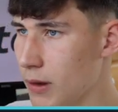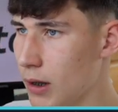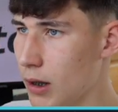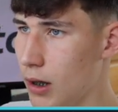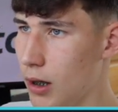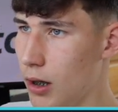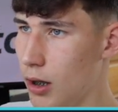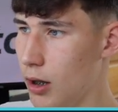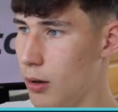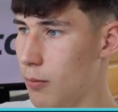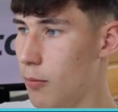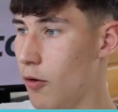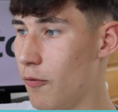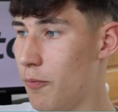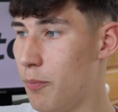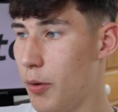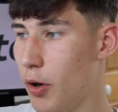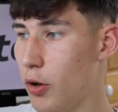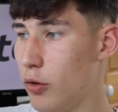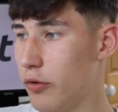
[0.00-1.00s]

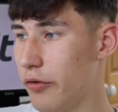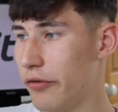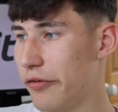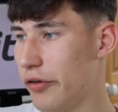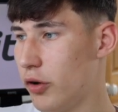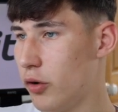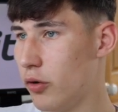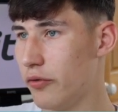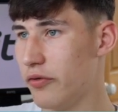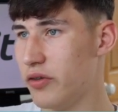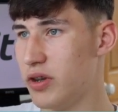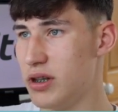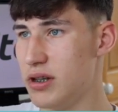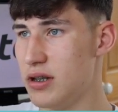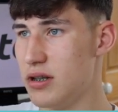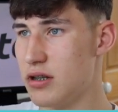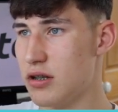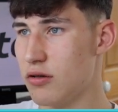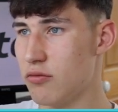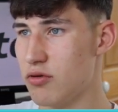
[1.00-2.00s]
of both of
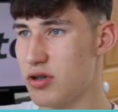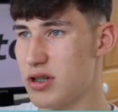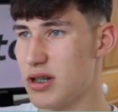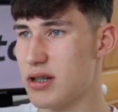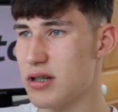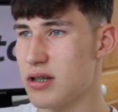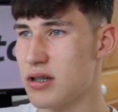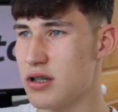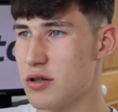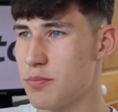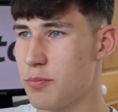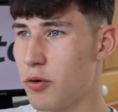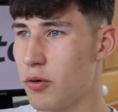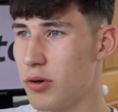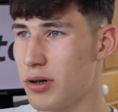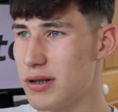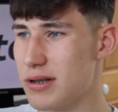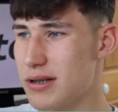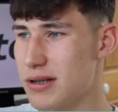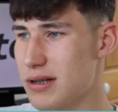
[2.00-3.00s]
these resistance
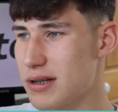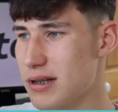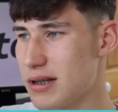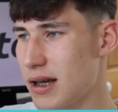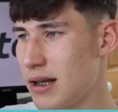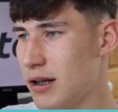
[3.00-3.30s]
points,